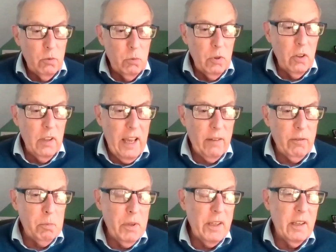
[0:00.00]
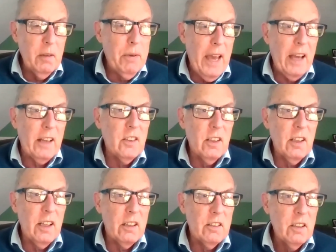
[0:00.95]
will have a big impact.
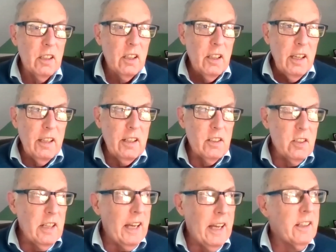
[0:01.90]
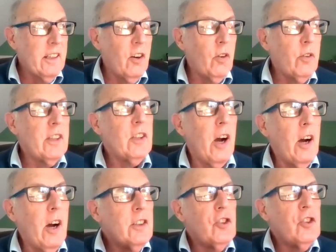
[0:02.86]
And it's not, it's
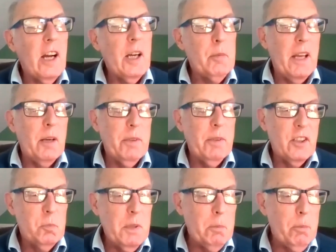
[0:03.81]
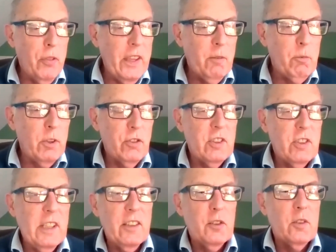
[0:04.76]
hard to talk about it because people think what you're
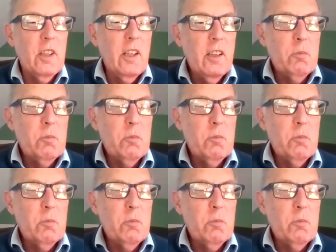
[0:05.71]
saying is